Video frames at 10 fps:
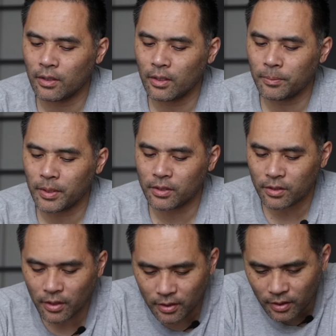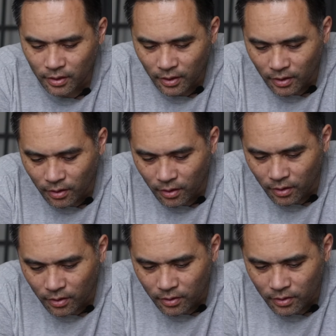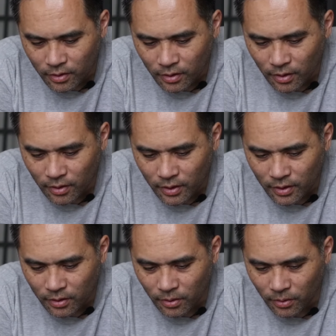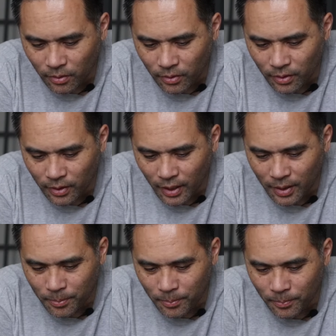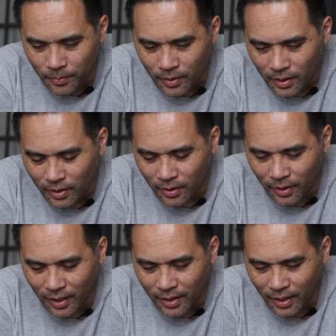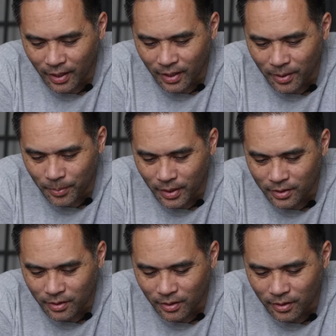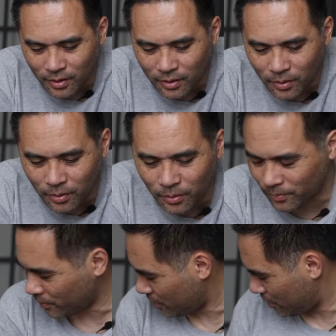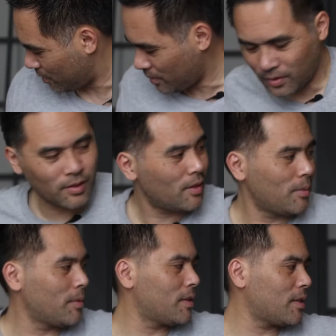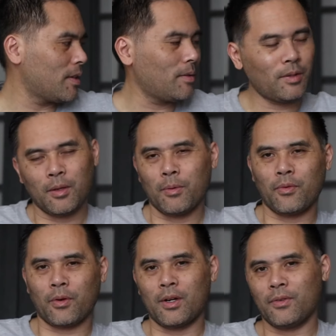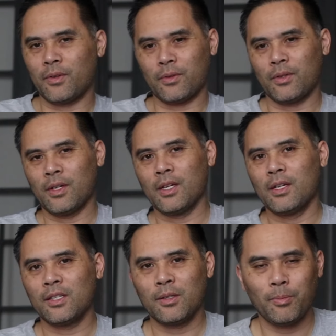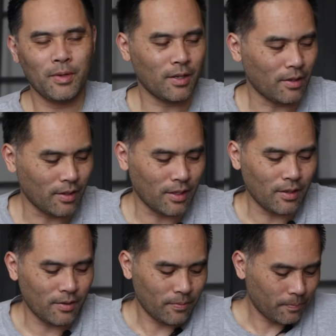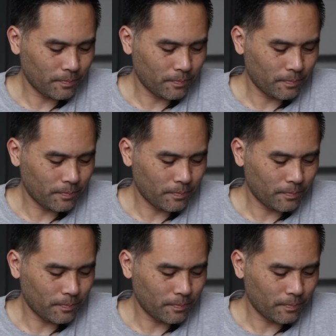I'm not sure. I think they are. Are they nickel or they're NIMH? They're NIMH nickel. Let me see before I even speak on that.